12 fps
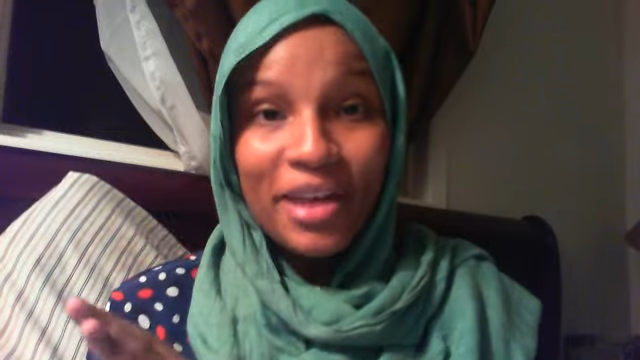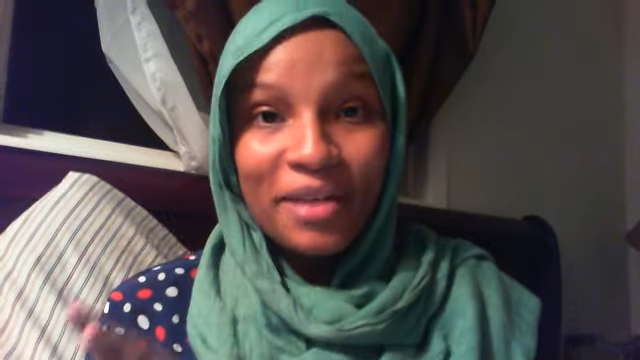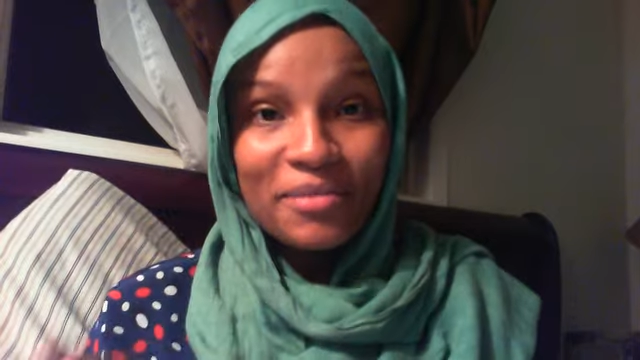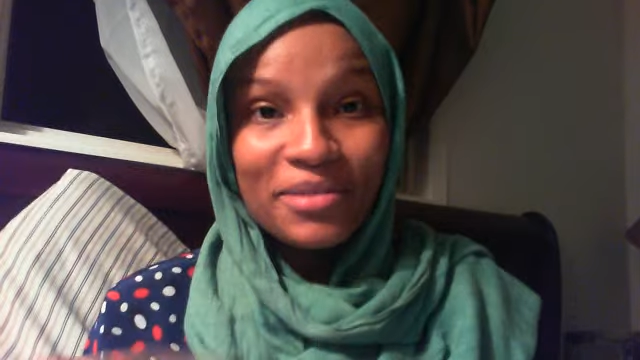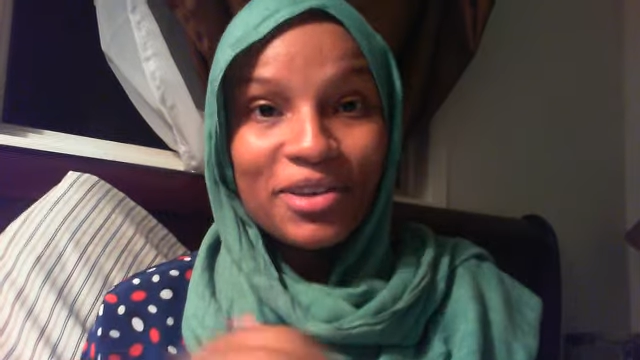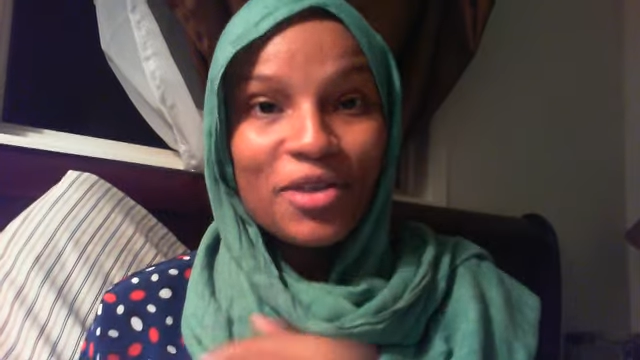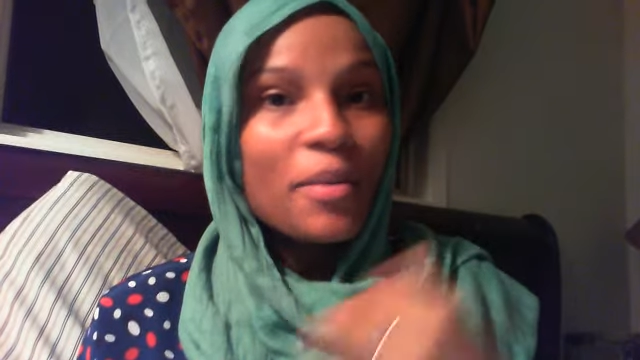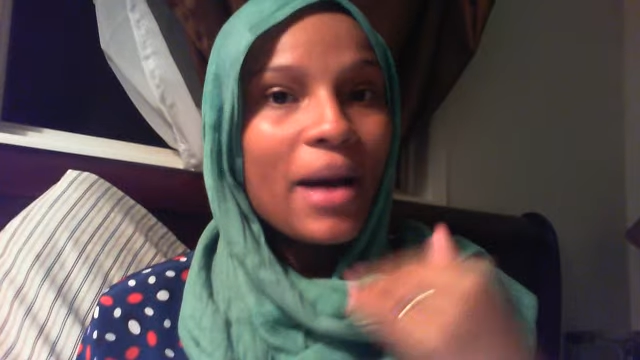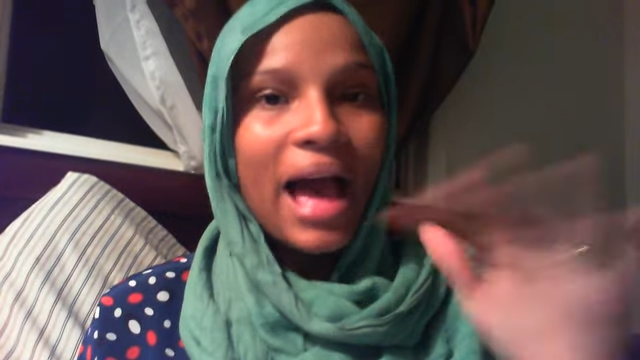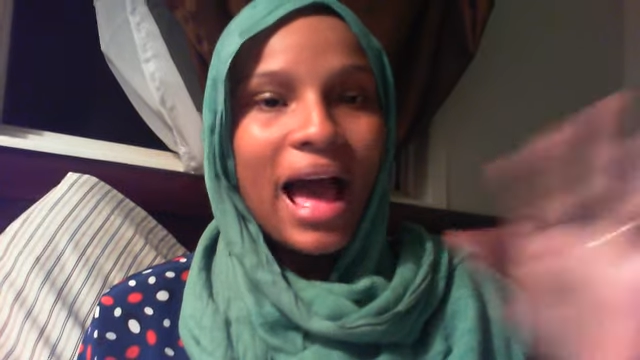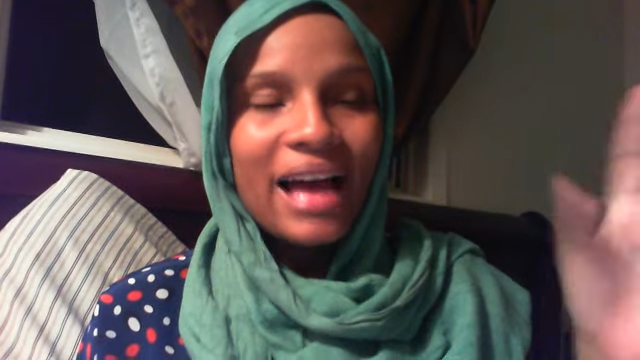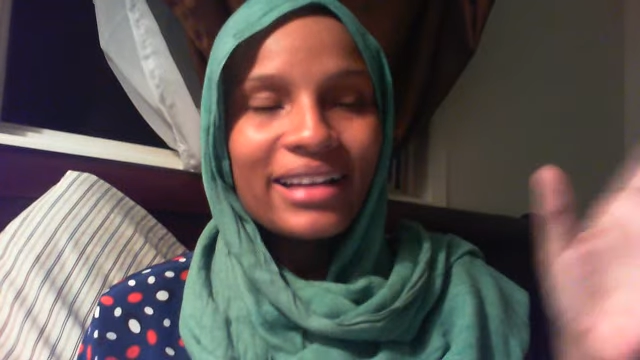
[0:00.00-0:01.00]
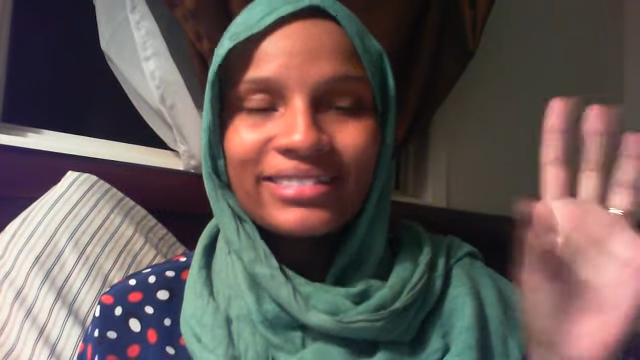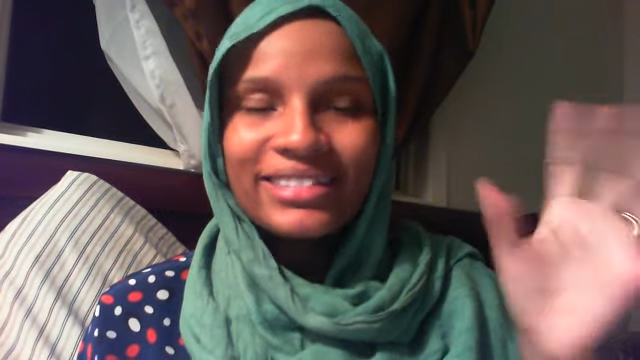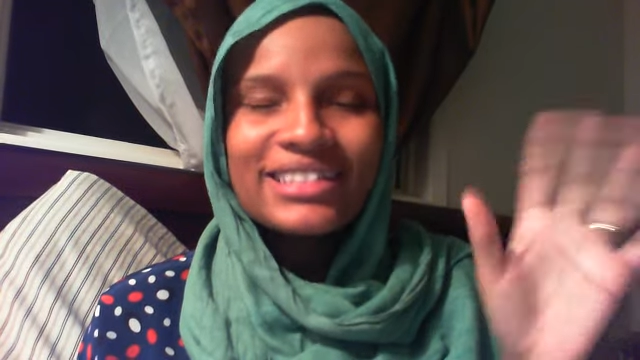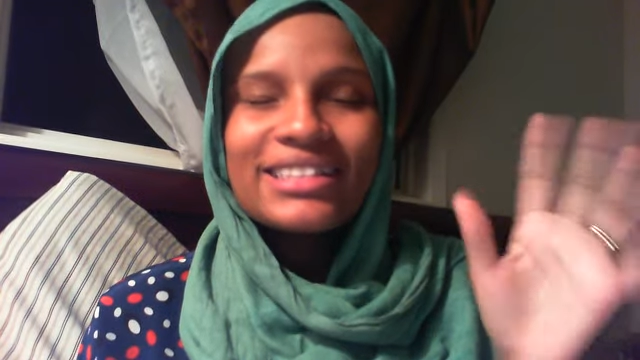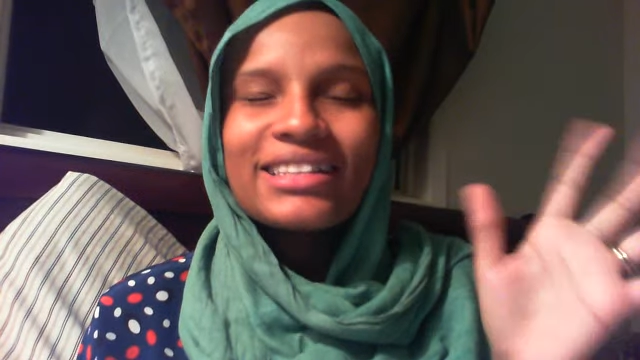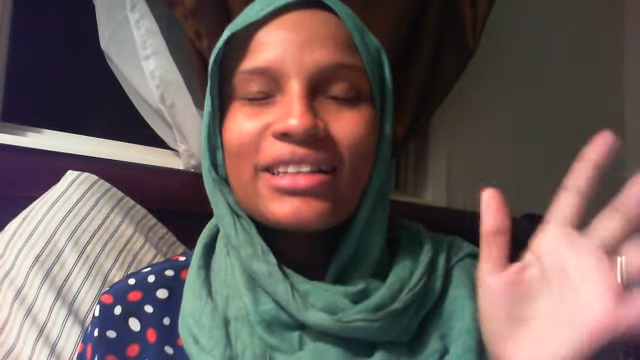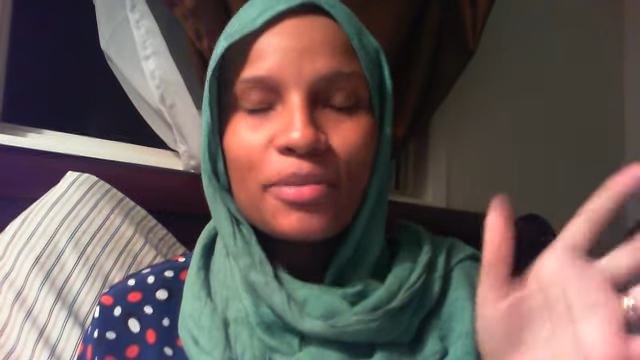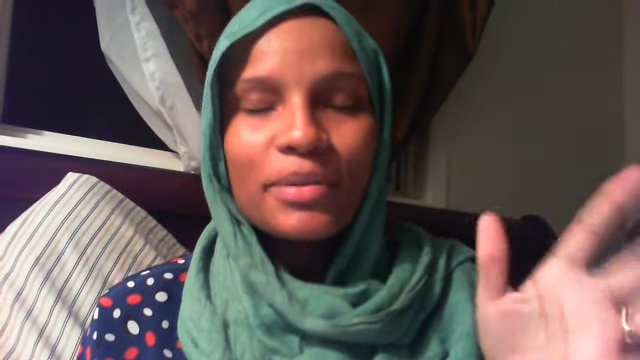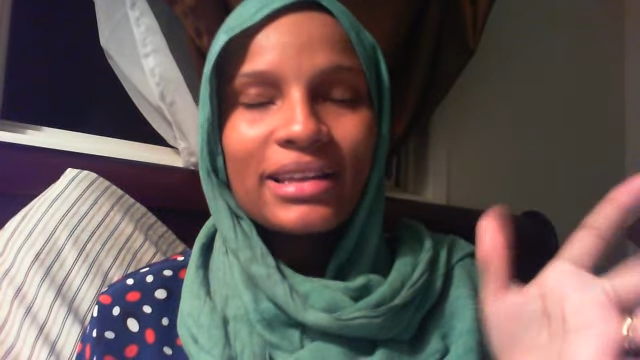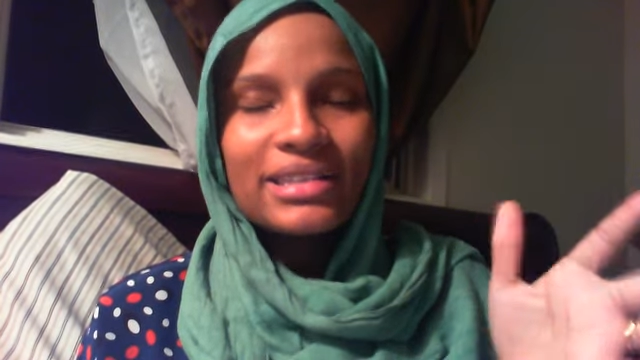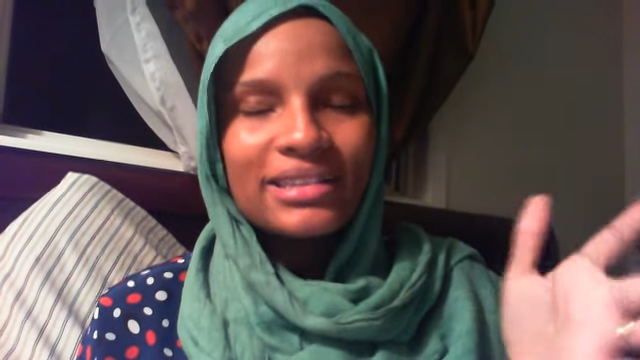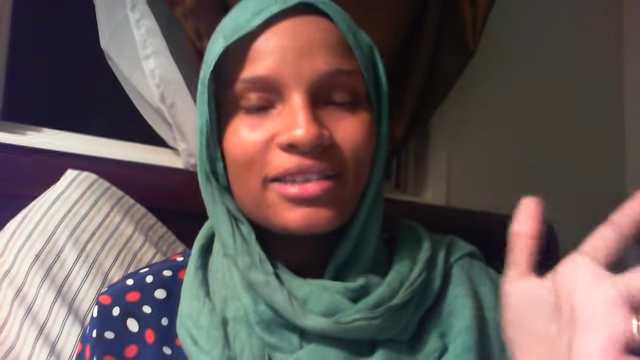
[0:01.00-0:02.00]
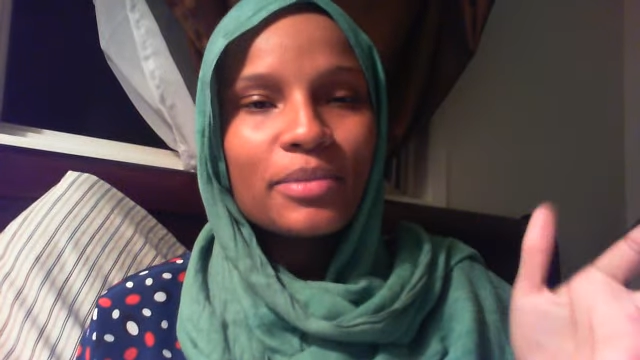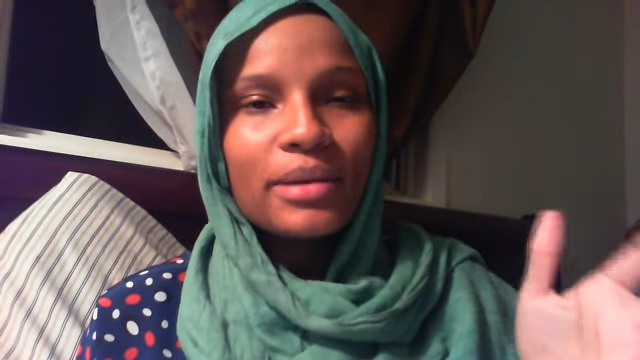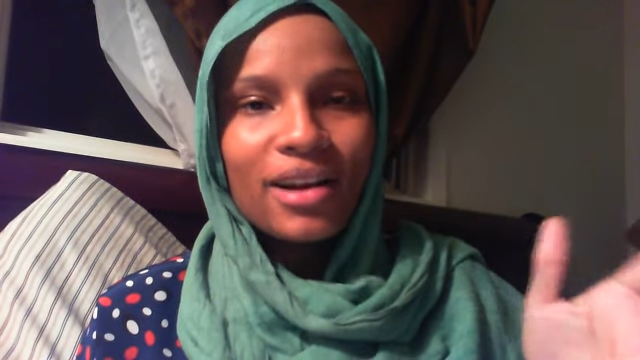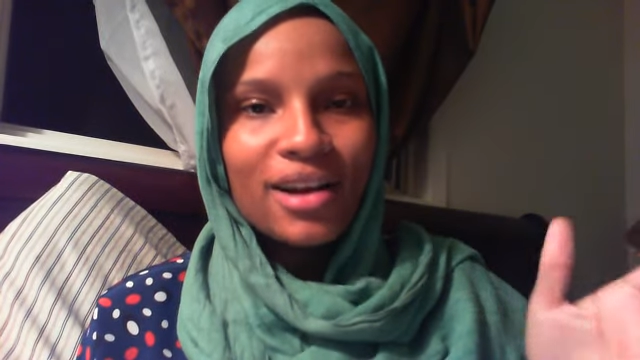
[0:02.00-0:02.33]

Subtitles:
them, you know, but it's a little bit